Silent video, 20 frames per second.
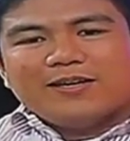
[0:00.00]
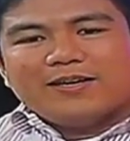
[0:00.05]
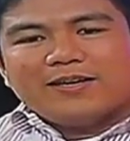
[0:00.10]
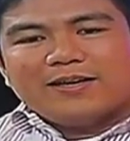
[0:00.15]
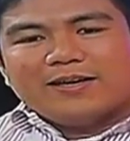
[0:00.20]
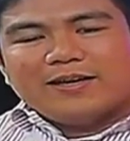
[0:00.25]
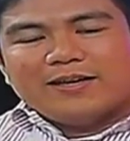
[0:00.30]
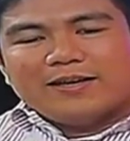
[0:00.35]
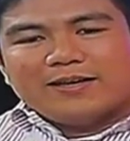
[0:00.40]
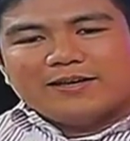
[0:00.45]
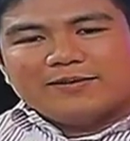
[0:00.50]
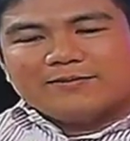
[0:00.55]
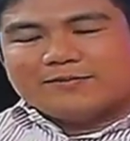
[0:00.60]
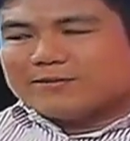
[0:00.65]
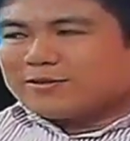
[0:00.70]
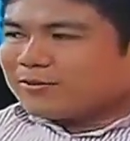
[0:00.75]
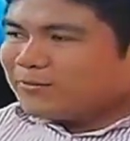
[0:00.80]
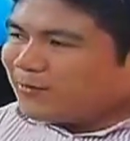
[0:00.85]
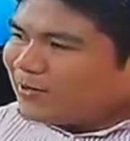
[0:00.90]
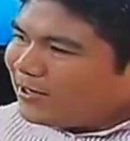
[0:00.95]

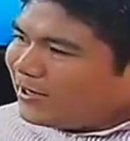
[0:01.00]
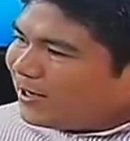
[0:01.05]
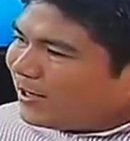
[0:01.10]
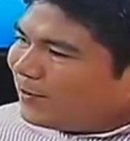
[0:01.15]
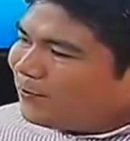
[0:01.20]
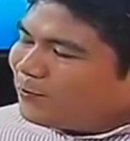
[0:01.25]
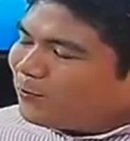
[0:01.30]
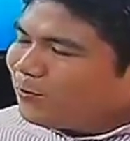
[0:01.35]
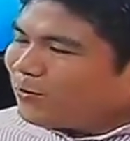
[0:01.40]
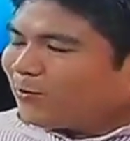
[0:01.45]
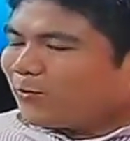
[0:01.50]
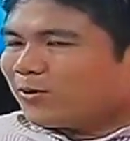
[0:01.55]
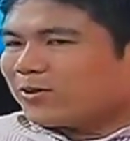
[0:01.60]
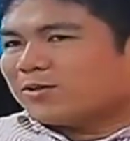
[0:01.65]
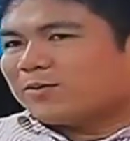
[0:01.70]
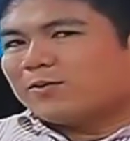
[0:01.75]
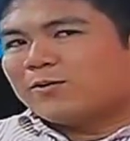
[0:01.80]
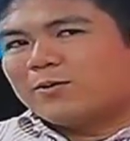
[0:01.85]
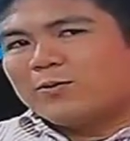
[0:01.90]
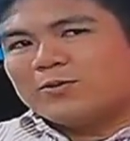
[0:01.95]
and we were
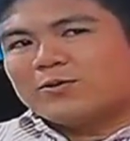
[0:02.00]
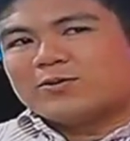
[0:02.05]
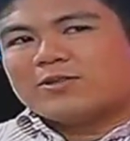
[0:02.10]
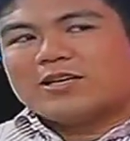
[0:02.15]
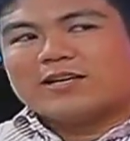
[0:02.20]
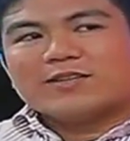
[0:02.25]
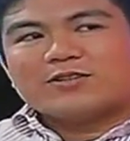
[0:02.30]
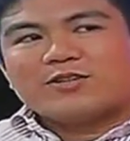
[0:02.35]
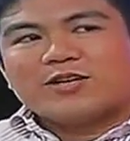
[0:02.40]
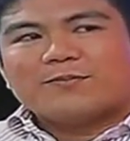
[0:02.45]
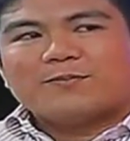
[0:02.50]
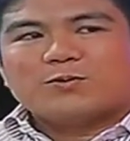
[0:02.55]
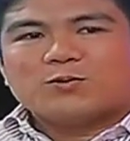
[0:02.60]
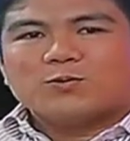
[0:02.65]
going to take a trip